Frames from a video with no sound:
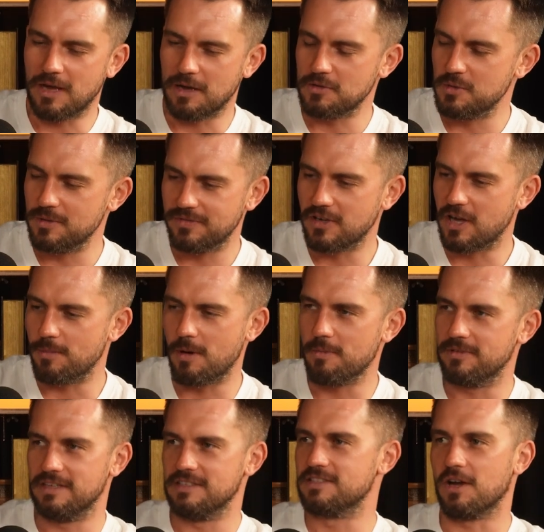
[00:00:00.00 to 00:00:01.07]
do you even come up
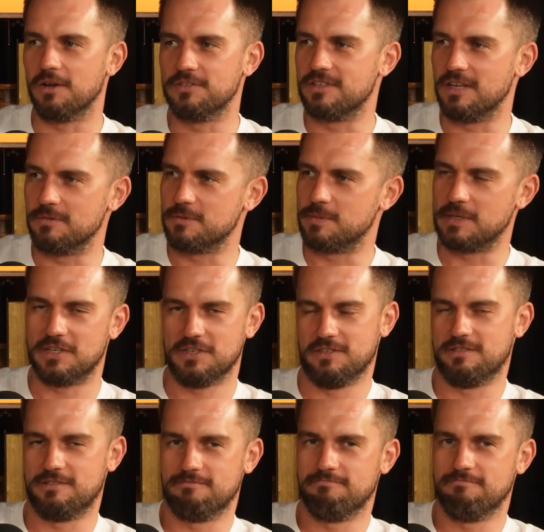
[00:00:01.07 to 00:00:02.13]
with these concepts?
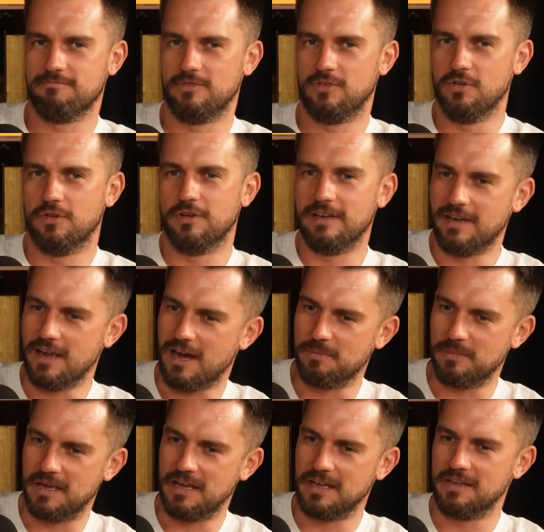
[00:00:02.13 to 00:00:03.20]
Because you're in the
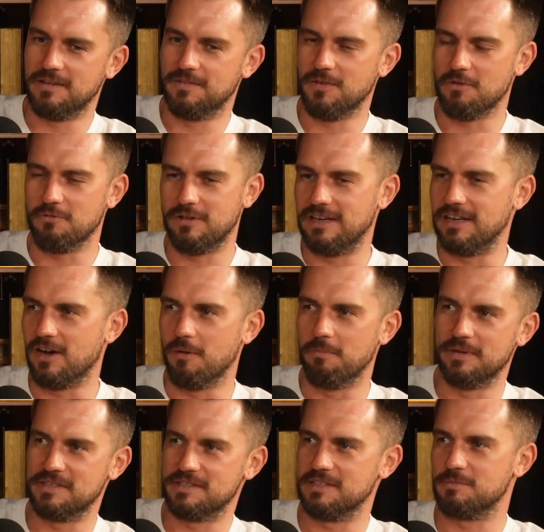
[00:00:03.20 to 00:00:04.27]
army, you've not really got a
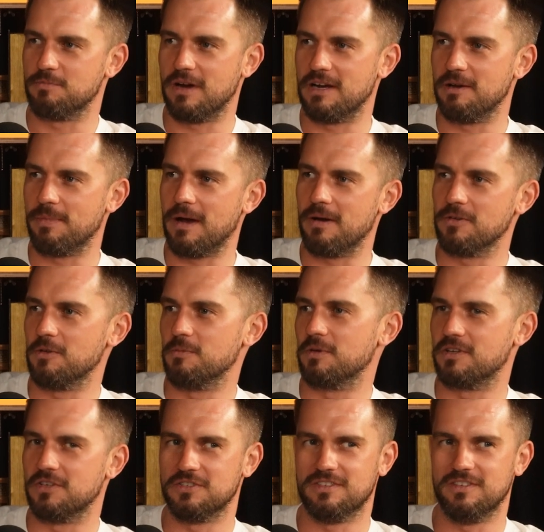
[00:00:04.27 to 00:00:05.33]
business brain about you
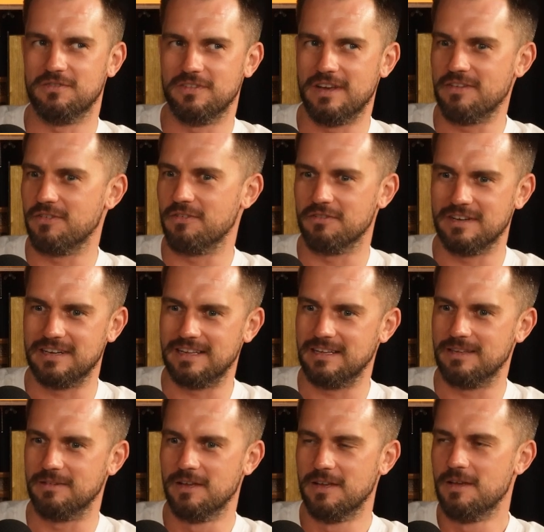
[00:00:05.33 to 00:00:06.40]
because you've never
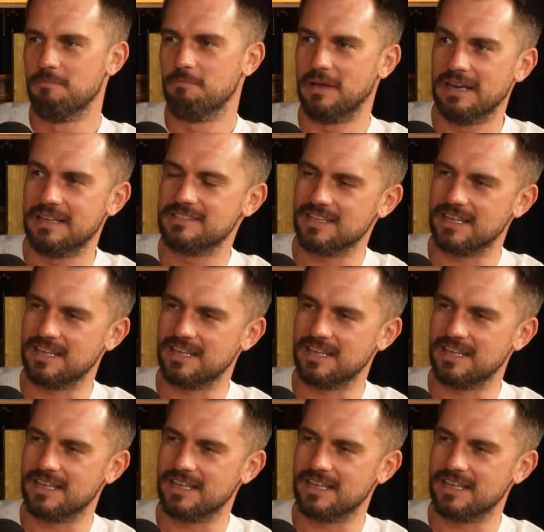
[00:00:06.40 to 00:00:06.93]
really been into